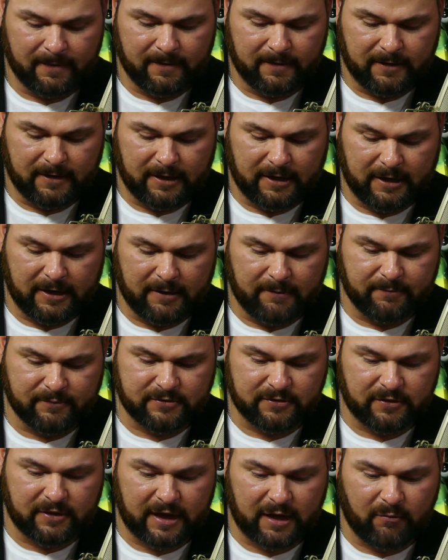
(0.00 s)

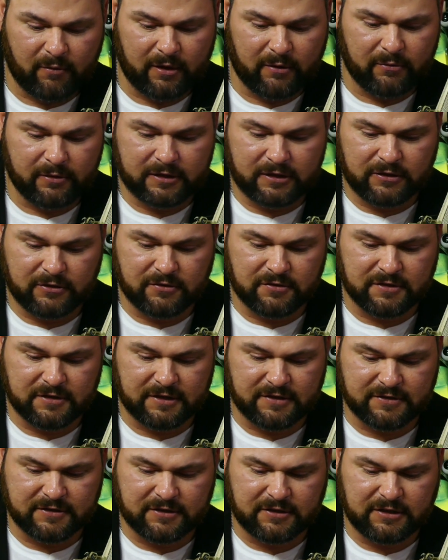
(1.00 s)
So that way we can use it
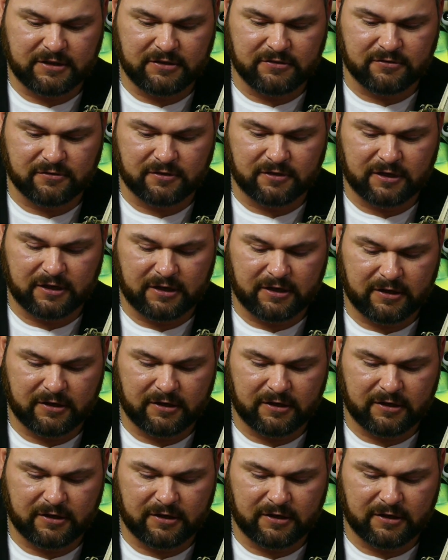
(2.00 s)
as a teaser, kind of.